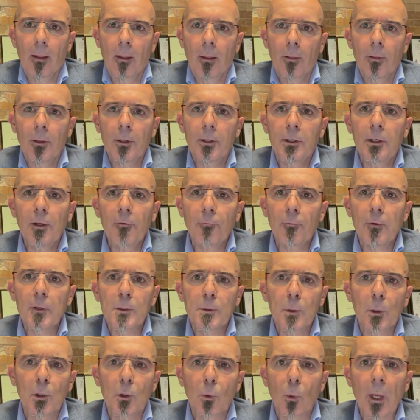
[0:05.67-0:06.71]
The difference
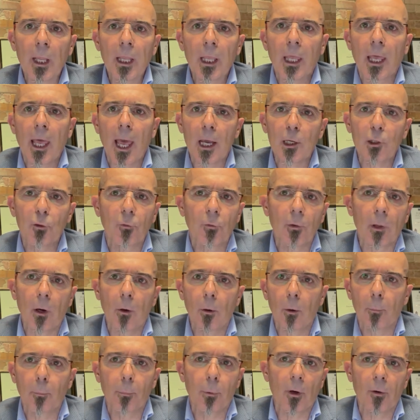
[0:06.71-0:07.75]
between cash flow
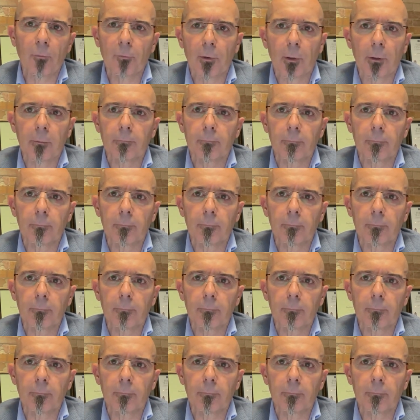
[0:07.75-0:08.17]
and profit.